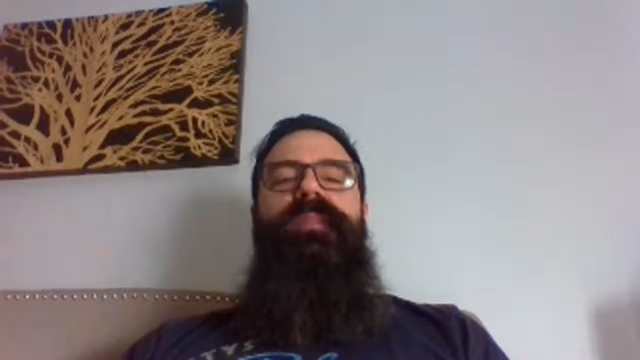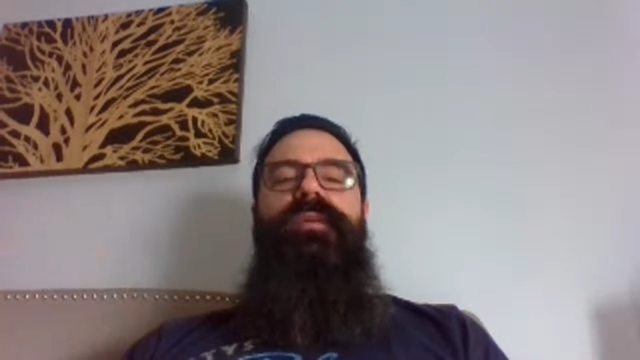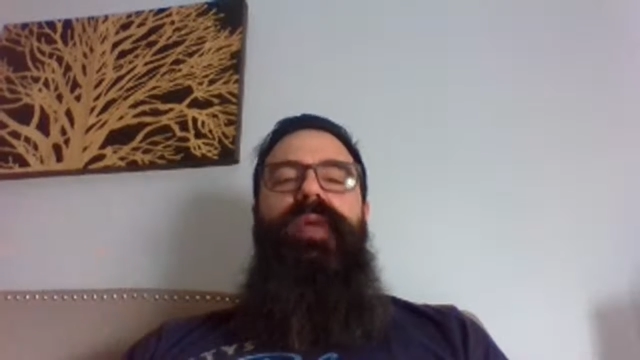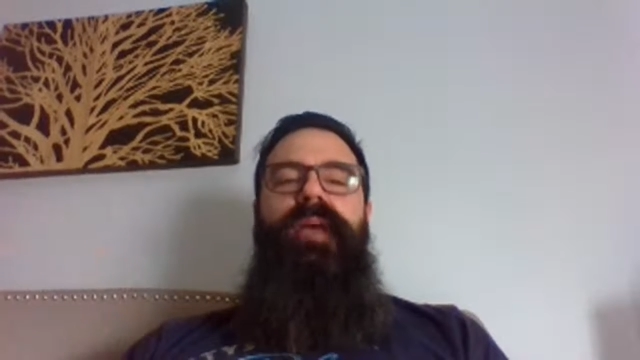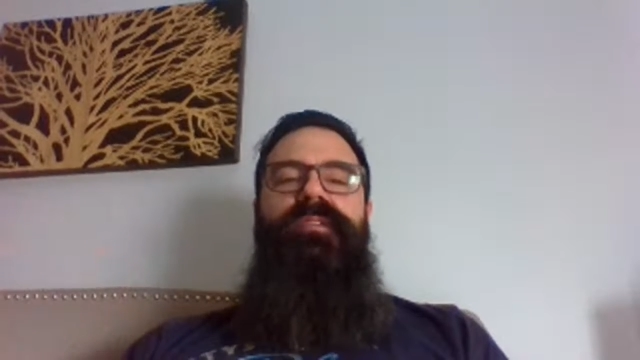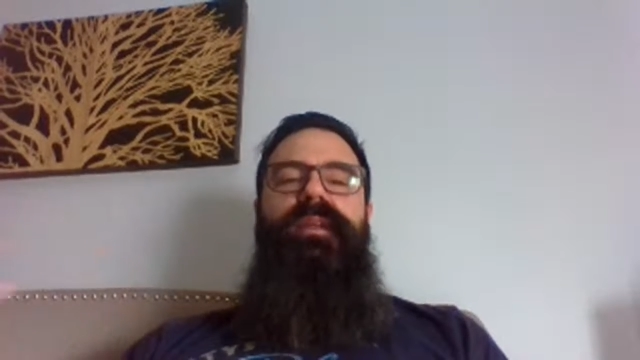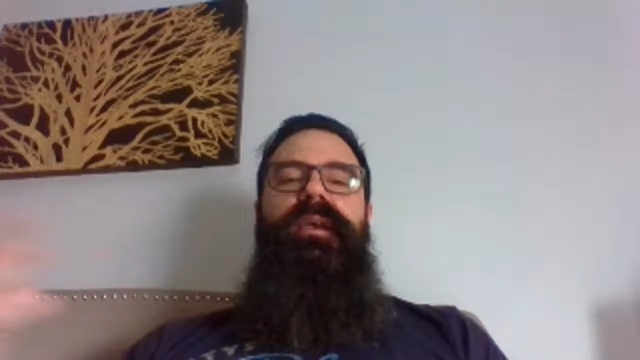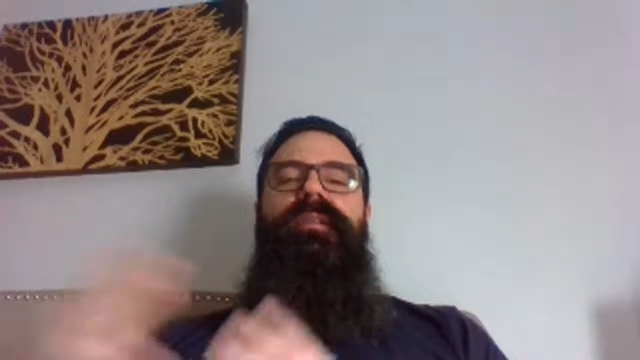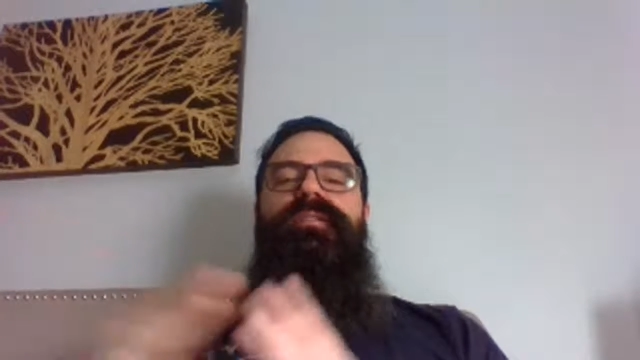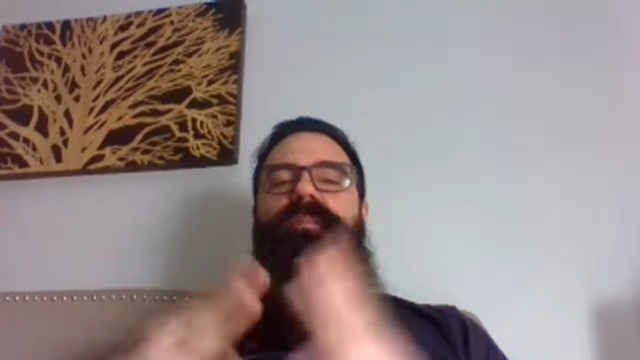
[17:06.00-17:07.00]

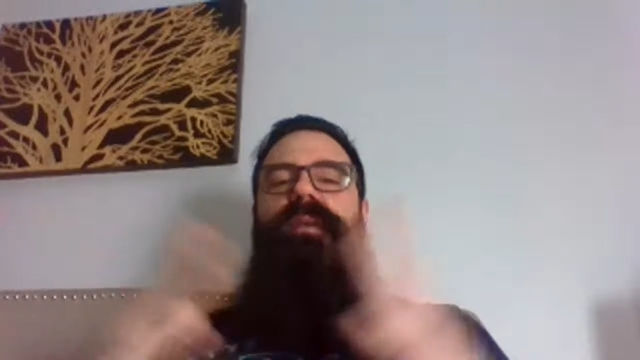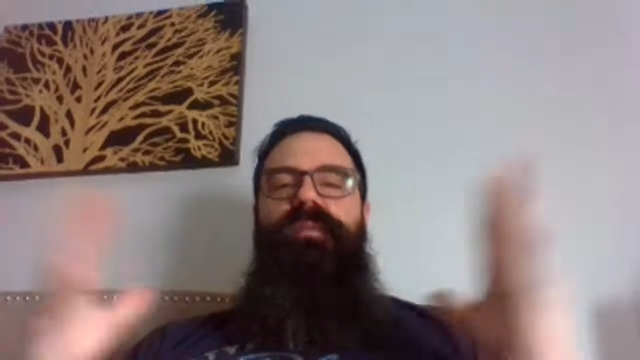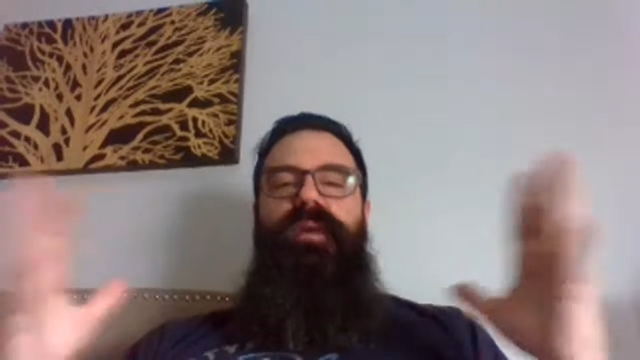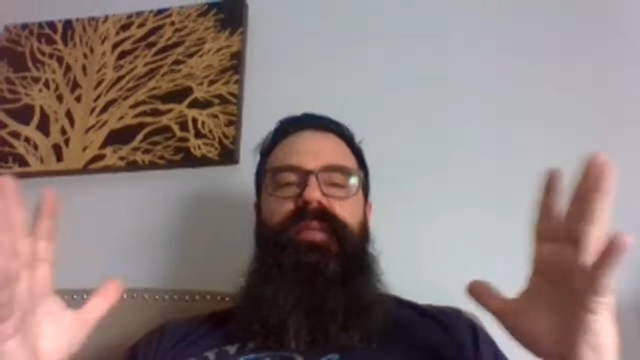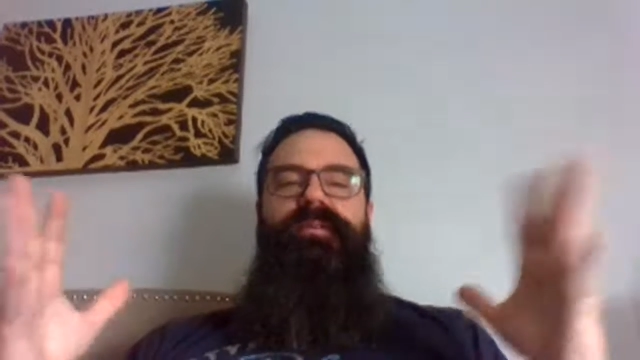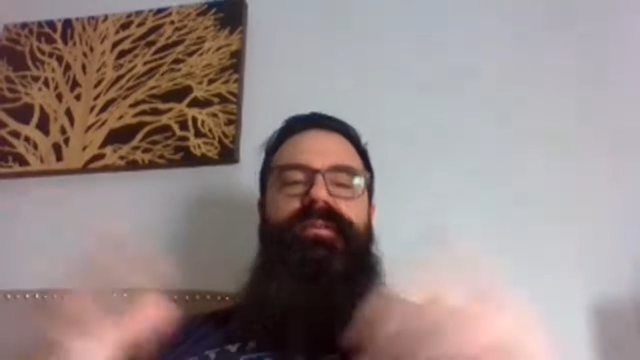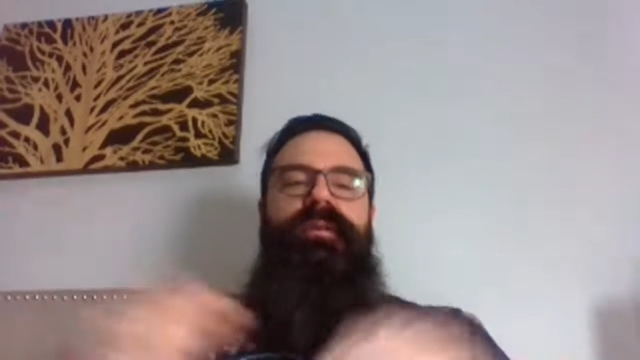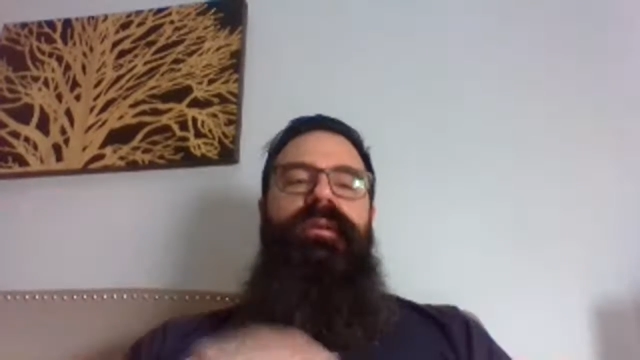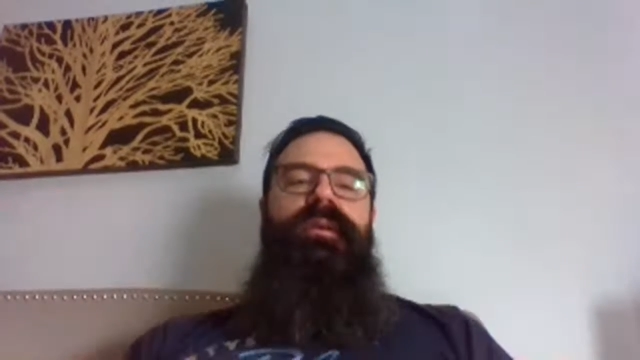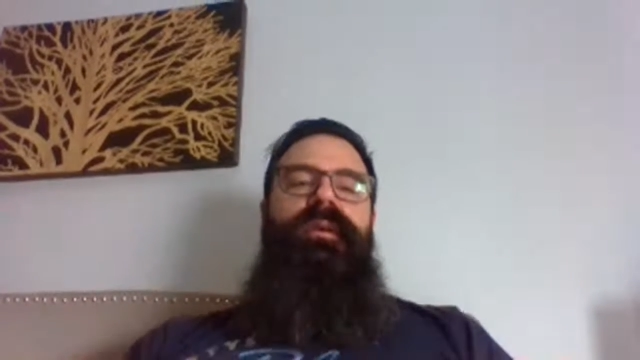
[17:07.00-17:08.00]
Grasslands, Midwest.
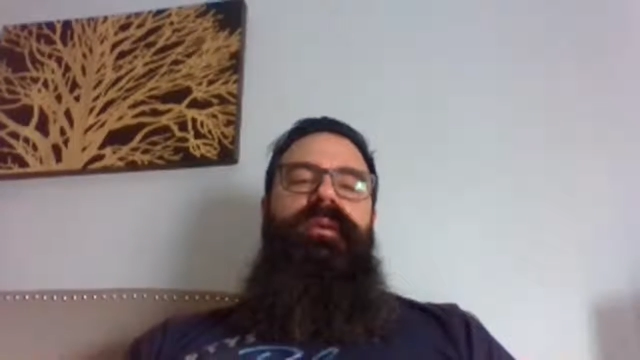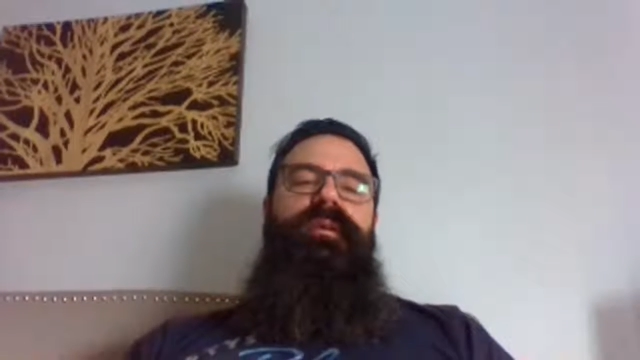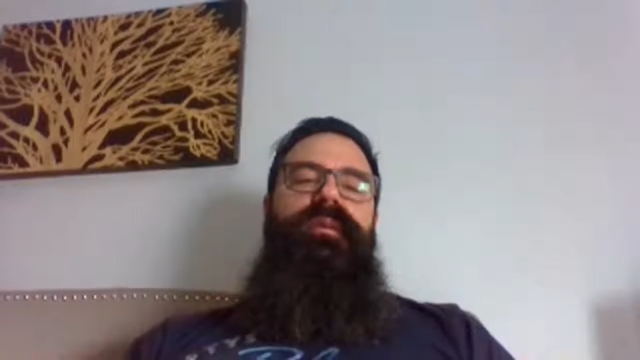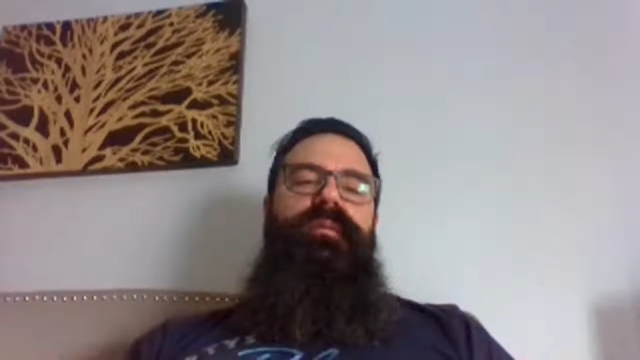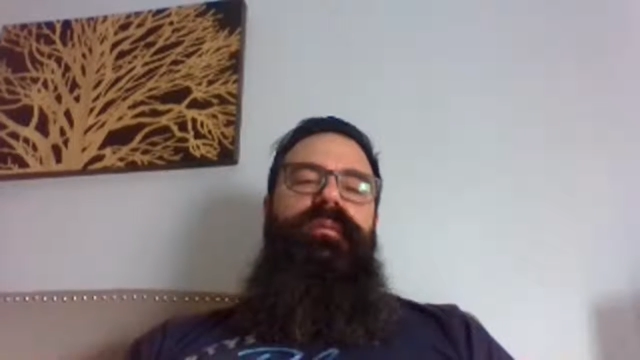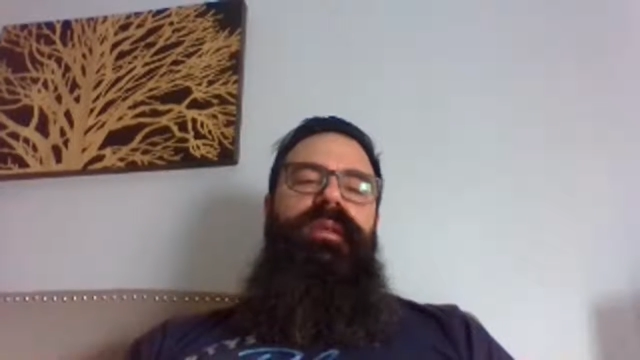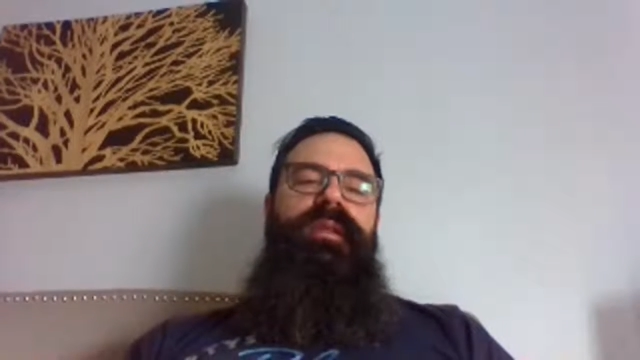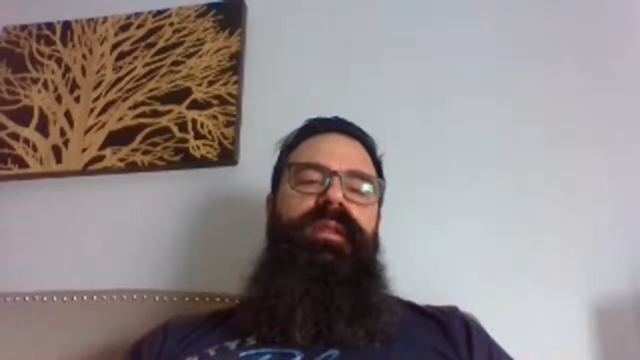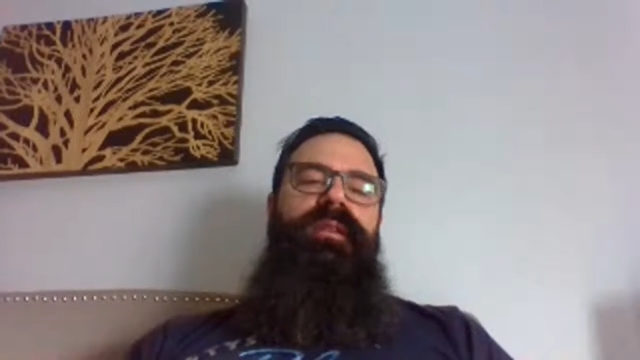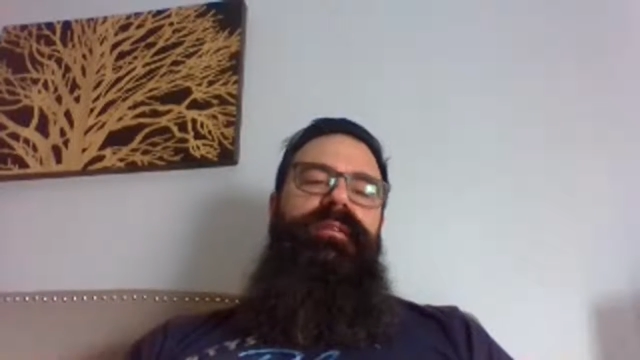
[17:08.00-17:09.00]

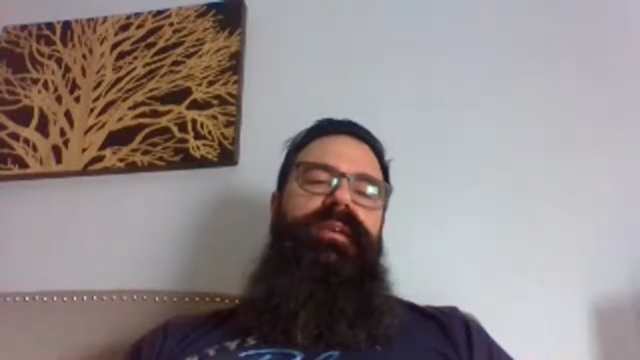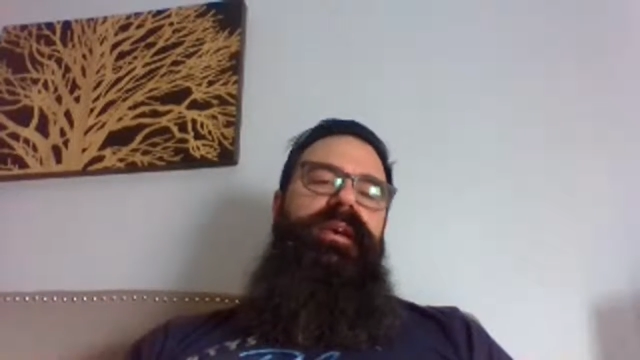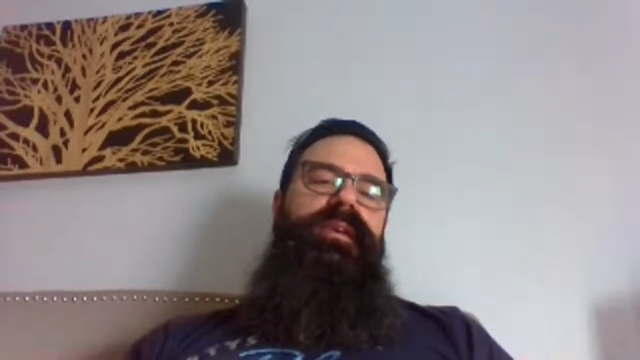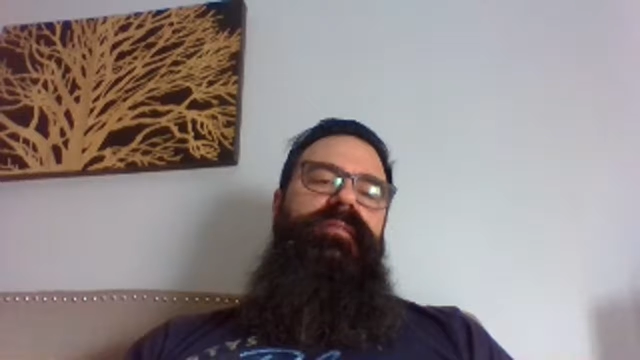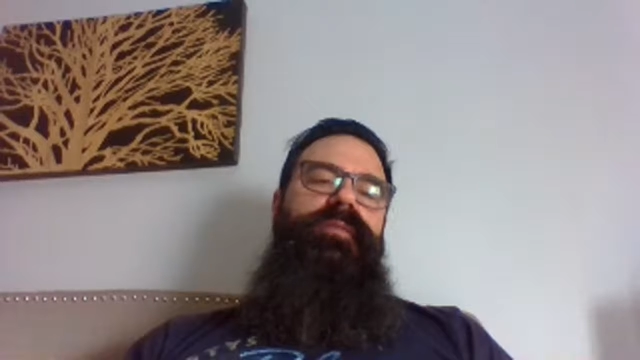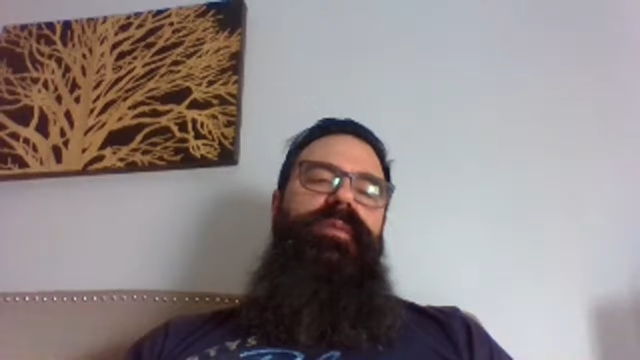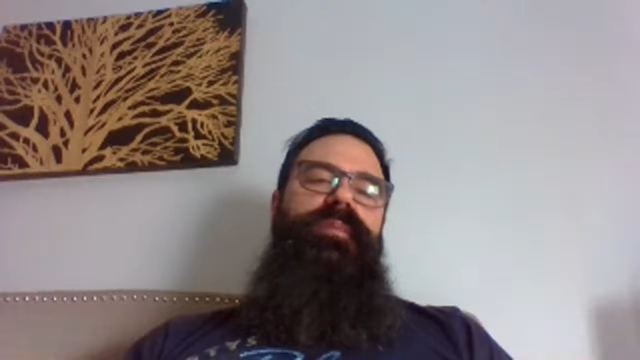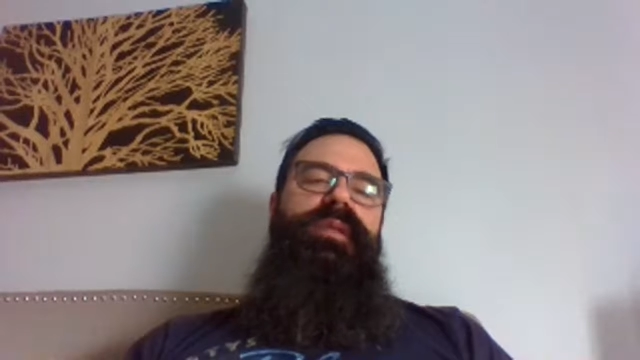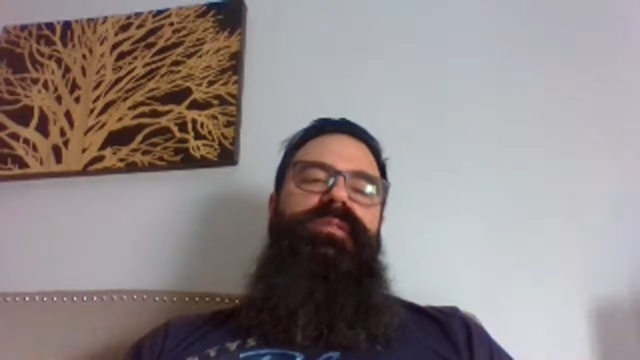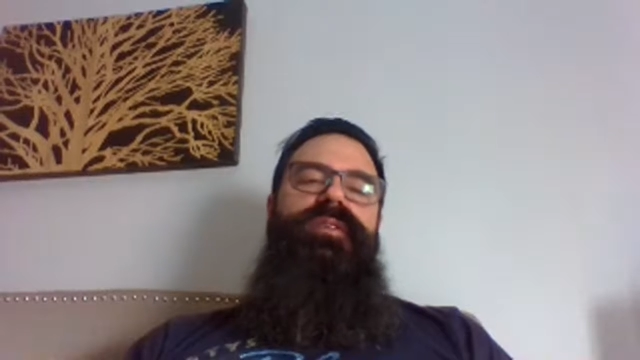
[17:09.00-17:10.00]
And then this guy, Gifford
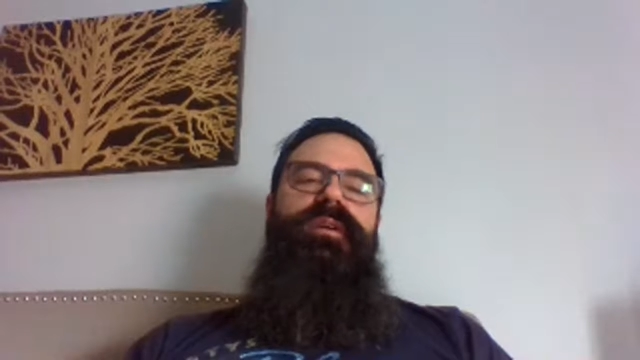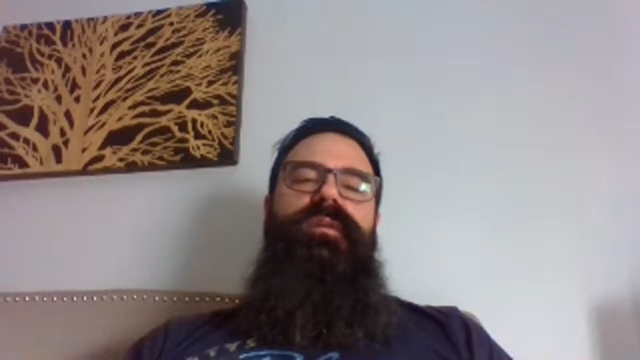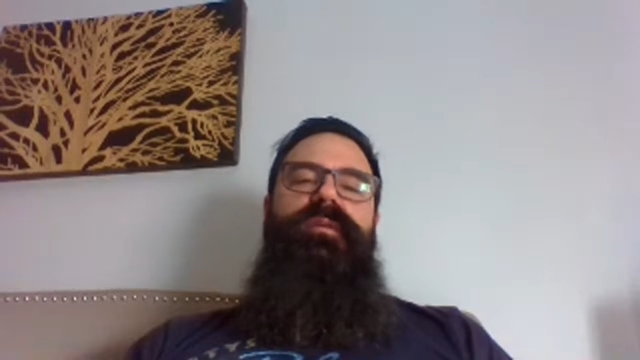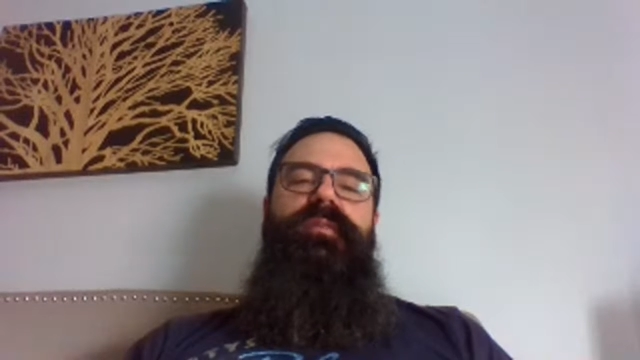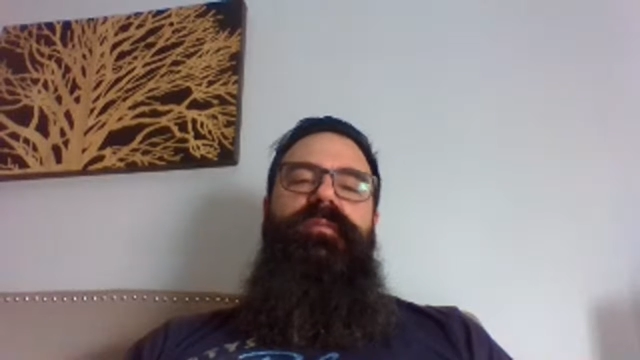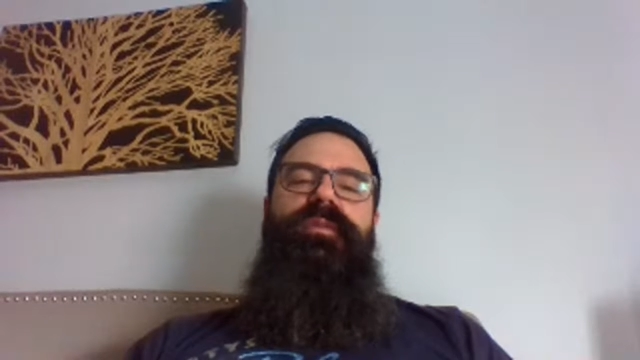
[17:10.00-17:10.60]
Pinchot,